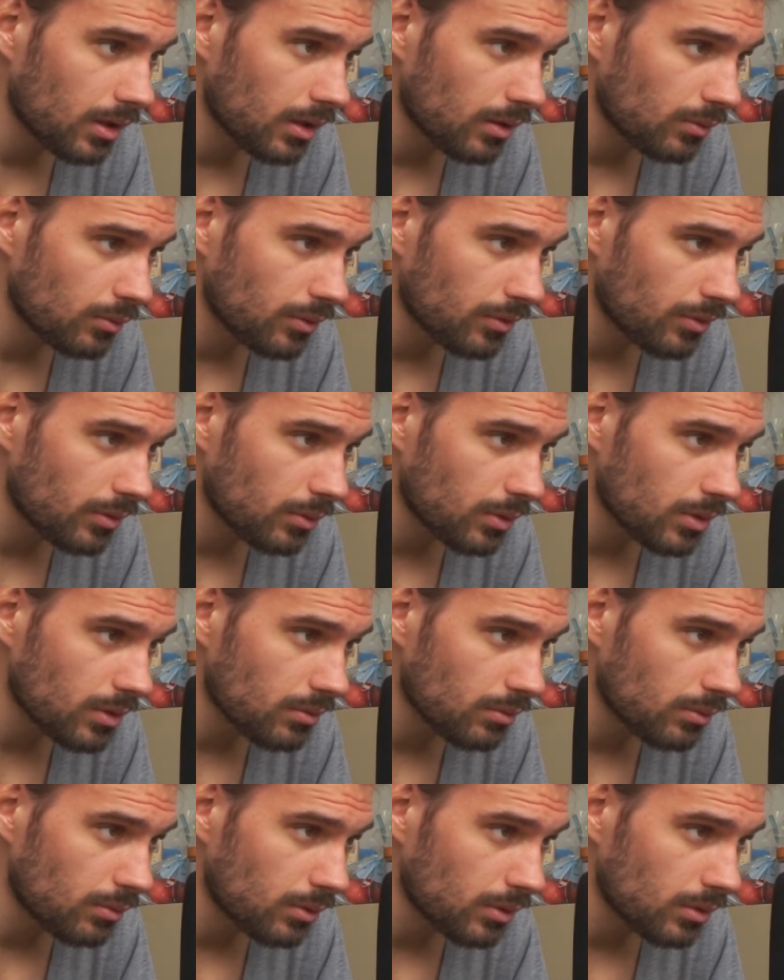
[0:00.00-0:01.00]
with a risk
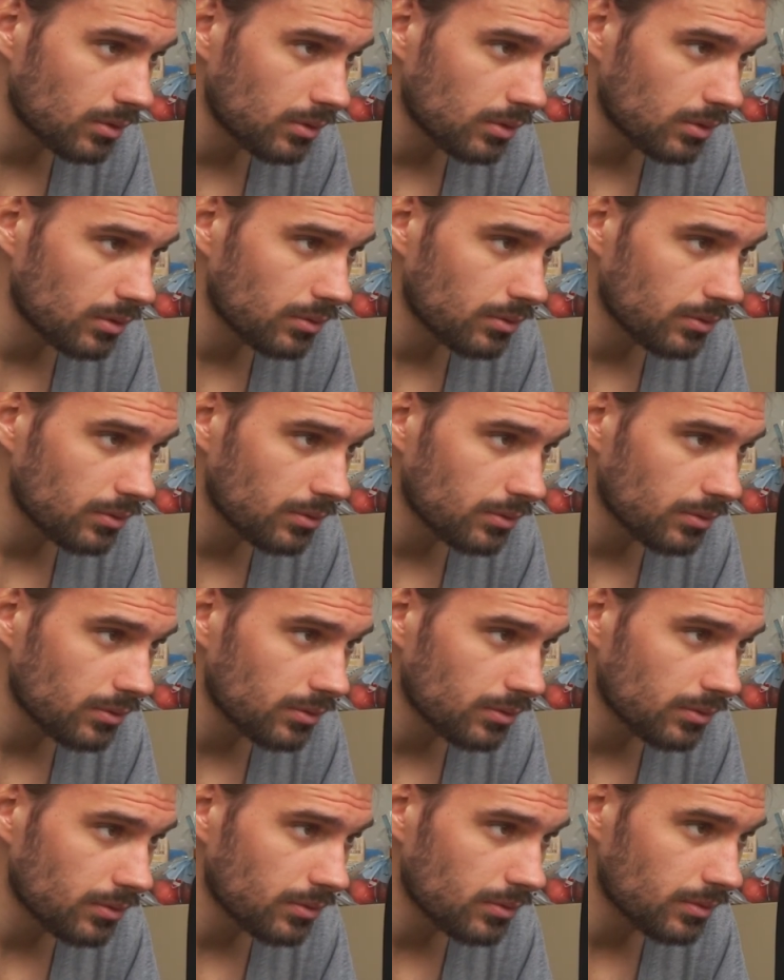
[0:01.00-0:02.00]
reward of
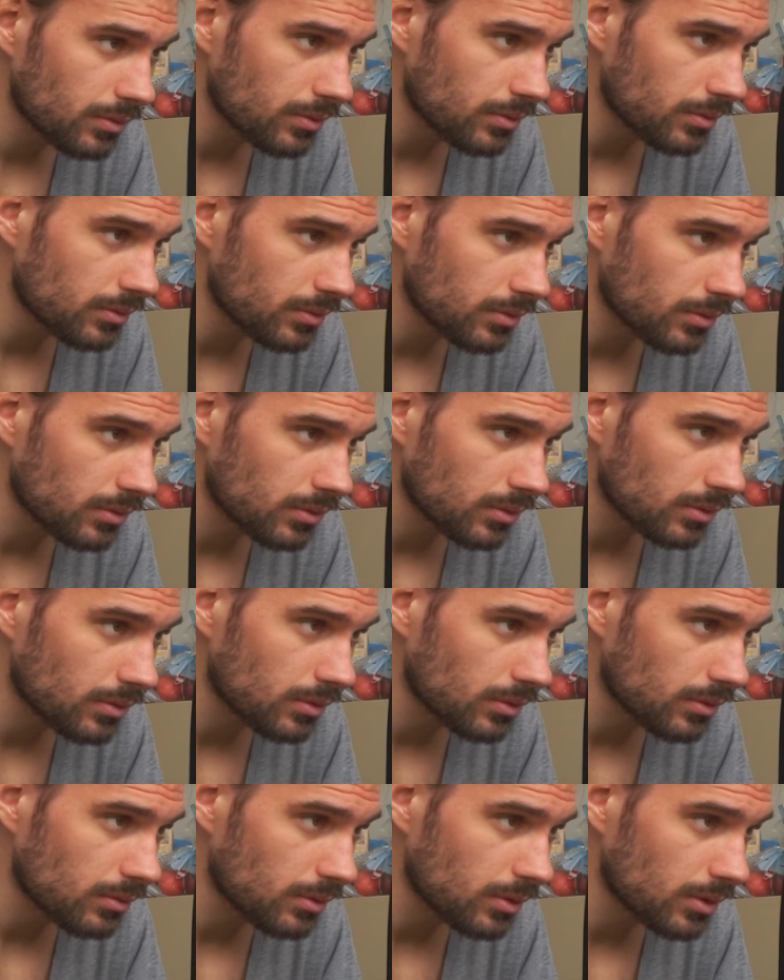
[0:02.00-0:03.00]

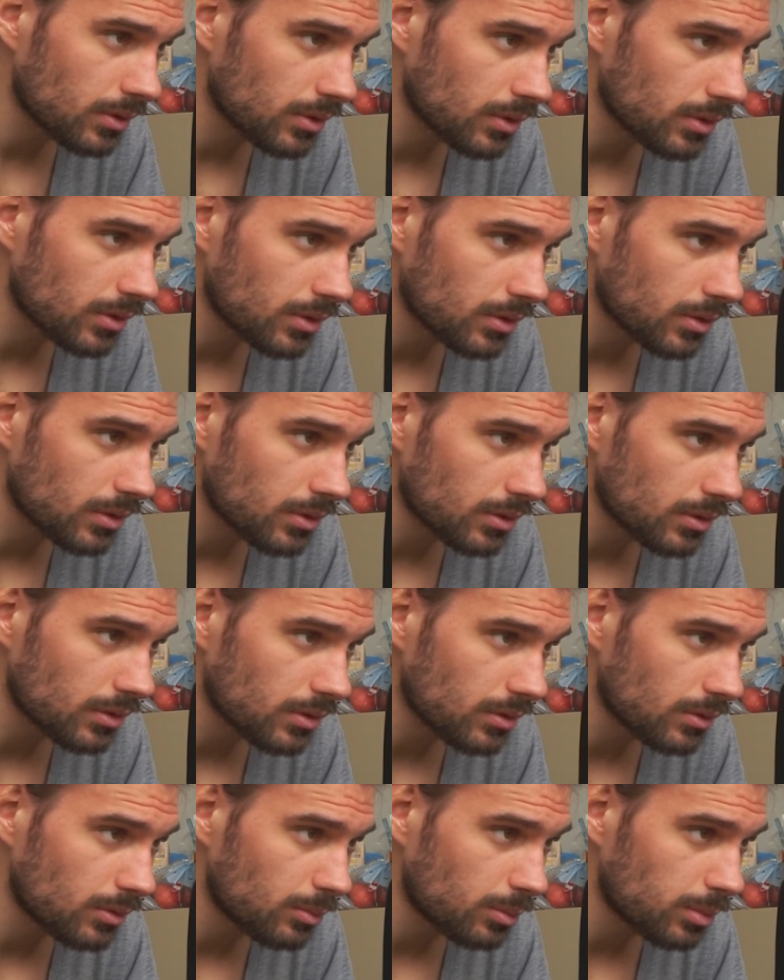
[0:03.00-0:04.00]
what is it,
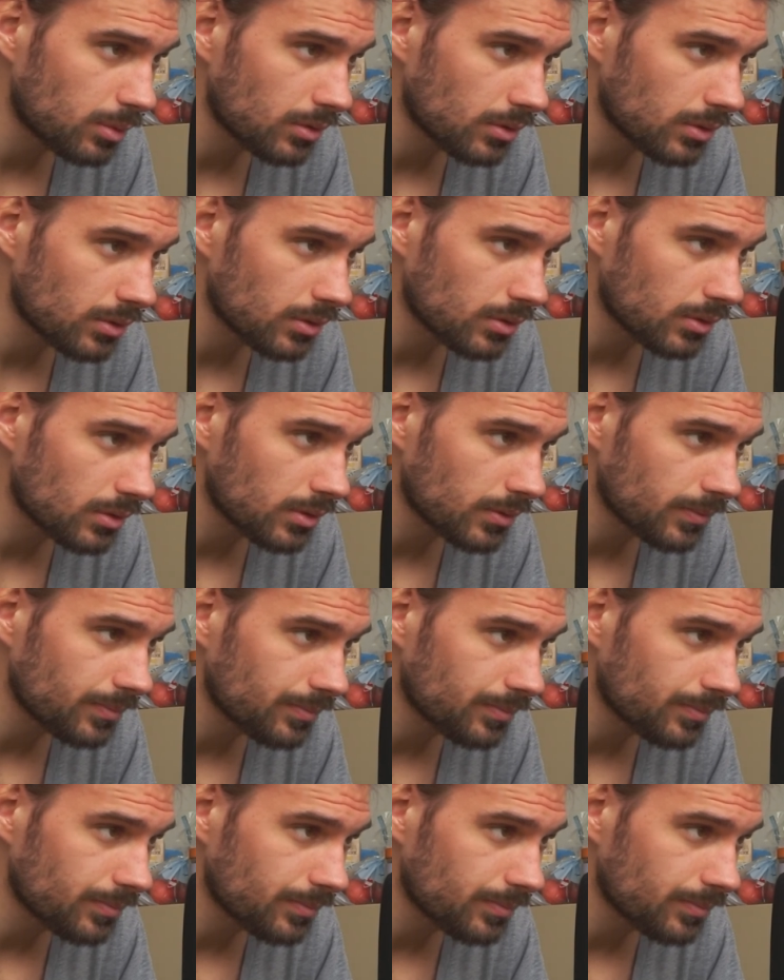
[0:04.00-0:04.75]
2 point.